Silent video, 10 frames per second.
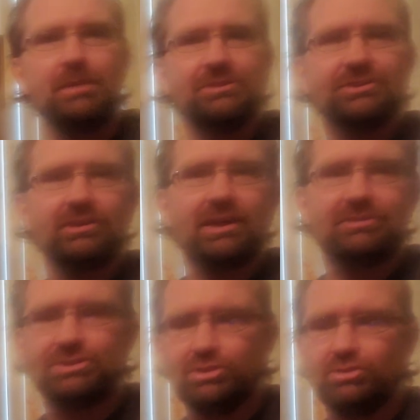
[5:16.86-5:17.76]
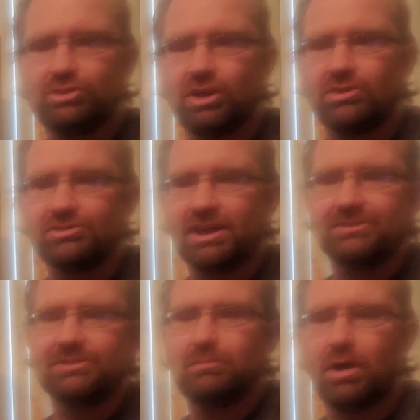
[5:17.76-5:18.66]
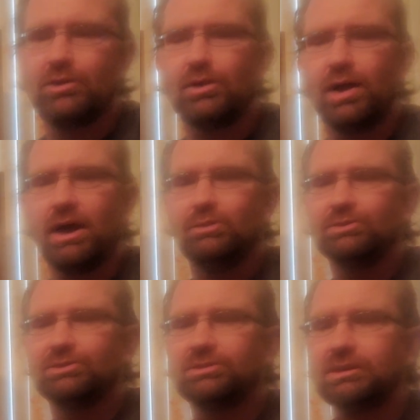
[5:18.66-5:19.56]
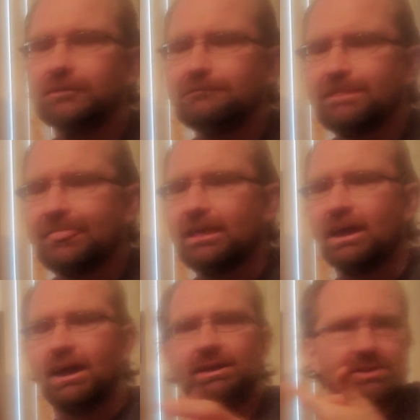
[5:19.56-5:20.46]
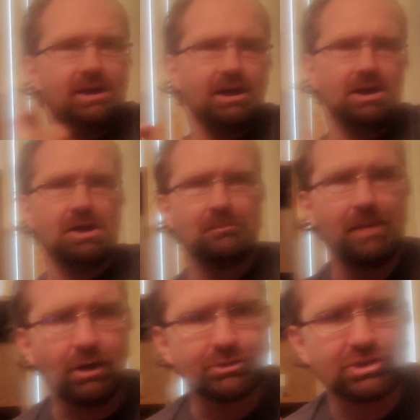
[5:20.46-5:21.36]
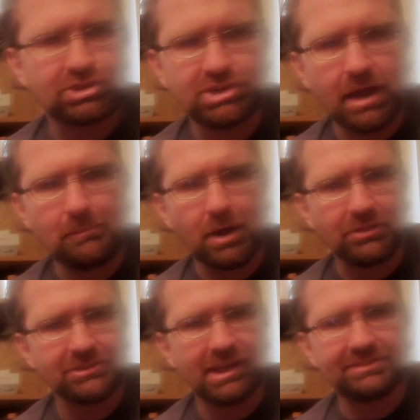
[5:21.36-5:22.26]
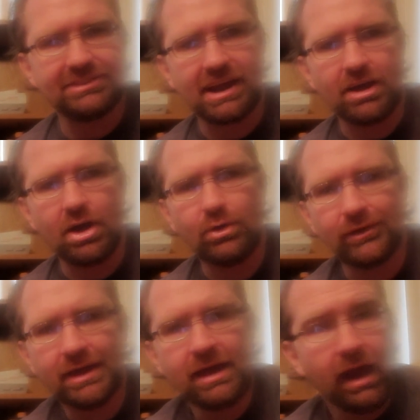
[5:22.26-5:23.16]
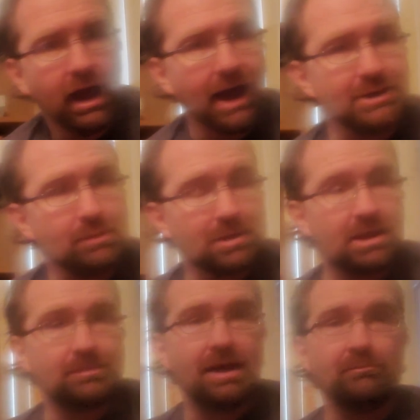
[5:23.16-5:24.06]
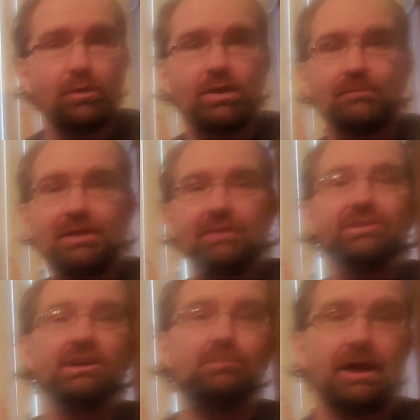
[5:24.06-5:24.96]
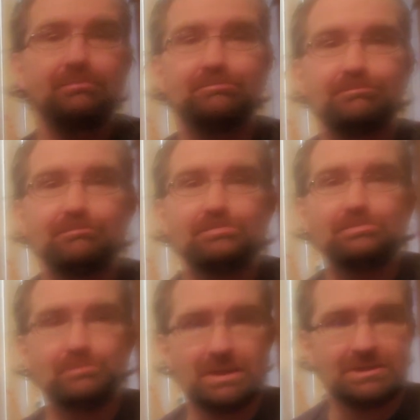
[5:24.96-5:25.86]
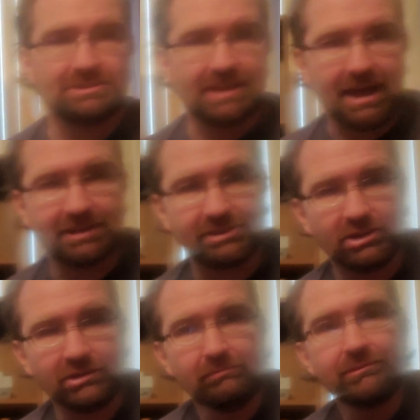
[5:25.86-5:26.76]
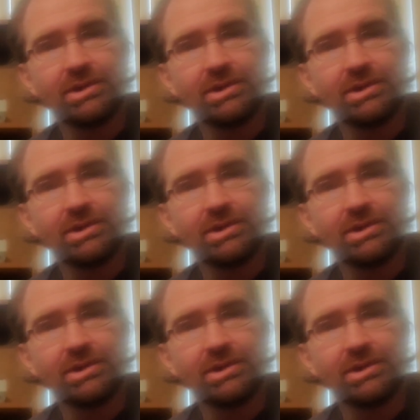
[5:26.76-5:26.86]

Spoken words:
Basically, I have the 2 starter sets, the Mario House and Bowser's Ship are the sets that I own. I do plan to buy more. I'm definitely going to buy Peach's Castle.